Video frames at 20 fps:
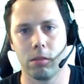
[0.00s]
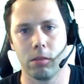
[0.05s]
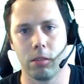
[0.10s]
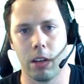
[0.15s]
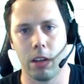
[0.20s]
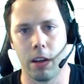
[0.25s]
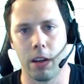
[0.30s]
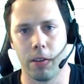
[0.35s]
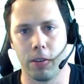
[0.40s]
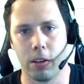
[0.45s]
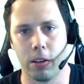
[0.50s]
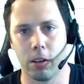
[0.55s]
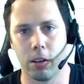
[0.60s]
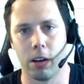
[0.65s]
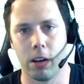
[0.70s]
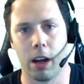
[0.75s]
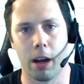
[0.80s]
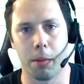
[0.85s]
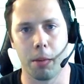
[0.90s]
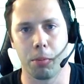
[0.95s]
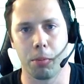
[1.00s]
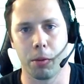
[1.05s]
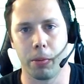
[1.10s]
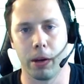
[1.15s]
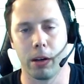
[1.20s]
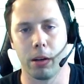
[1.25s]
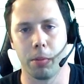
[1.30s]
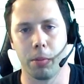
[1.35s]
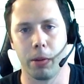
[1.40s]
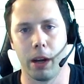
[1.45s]
if you're not
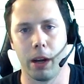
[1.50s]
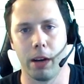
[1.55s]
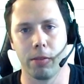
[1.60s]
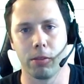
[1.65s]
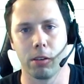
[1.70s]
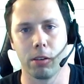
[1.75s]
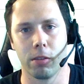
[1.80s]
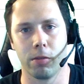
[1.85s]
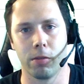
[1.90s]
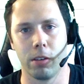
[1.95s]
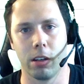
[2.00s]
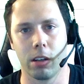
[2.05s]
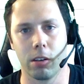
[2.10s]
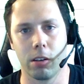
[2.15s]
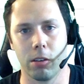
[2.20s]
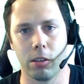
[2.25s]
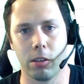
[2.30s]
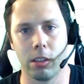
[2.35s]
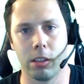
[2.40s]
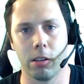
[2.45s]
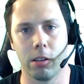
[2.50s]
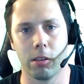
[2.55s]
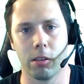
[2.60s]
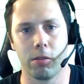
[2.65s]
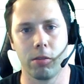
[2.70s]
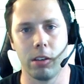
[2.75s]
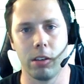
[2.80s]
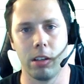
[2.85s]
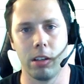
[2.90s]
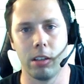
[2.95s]
prepared to pay for a vehicle and deal with the
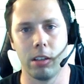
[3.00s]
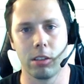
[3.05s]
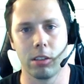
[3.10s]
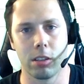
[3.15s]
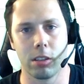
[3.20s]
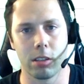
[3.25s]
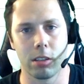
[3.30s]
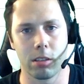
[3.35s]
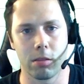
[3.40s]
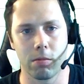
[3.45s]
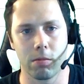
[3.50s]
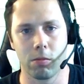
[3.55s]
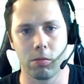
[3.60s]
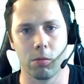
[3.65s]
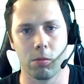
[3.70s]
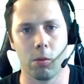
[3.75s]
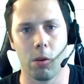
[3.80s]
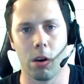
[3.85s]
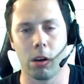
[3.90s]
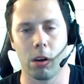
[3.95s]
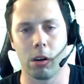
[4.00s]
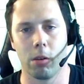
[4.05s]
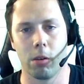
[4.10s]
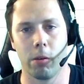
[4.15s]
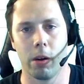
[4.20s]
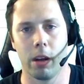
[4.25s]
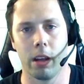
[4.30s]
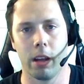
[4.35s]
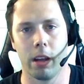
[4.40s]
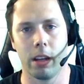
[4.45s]
fees, just walk
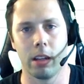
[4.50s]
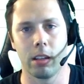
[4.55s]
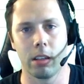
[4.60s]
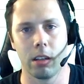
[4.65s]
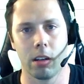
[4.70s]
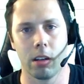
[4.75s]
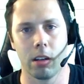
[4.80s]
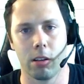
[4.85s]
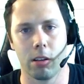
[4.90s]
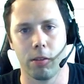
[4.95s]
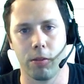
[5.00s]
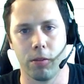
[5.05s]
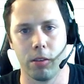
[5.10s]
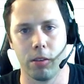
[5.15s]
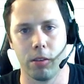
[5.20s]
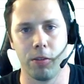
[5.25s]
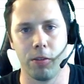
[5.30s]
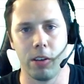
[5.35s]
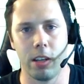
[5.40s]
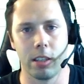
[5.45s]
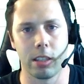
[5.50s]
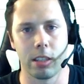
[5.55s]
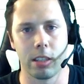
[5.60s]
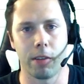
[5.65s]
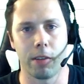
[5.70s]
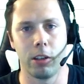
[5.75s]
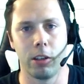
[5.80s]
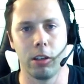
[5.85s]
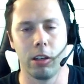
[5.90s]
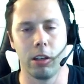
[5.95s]
away. The fees
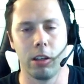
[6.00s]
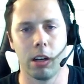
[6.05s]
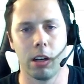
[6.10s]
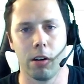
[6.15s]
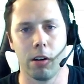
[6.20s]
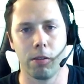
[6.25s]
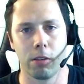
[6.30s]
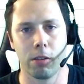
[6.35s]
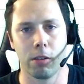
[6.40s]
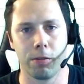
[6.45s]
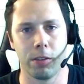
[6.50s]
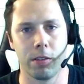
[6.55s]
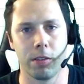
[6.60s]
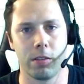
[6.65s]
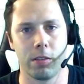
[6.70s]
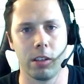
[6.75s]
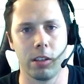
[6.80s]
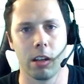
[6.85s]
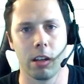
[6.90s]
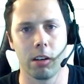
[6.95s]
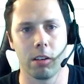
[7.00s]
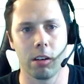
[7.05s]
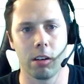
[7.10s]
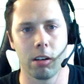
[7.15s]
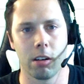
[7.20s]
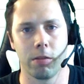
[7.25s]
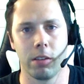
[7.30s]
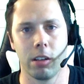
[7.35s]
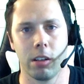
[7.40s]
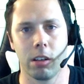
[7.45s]
after you get over a
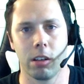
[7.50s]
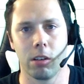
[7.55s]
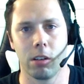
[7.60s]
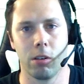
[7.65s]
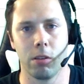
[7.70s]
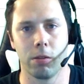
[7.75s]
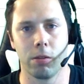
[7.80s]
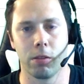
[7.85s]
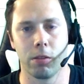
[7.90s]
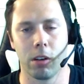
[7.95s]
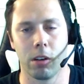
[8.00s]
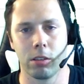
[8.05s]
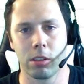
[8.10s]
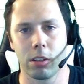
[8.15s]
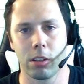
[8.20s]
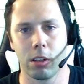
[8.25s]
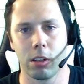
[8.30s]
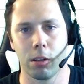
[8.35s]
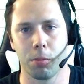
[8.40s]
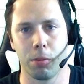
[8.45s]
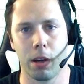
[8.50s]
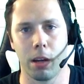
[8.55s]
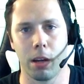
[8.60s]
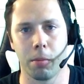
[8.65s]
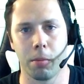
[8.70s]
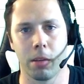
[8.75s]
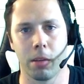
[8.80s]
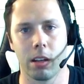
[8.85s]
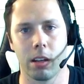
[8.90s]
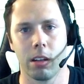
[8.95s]
$1,500 vehicle for unsecured
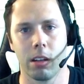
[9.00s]
payment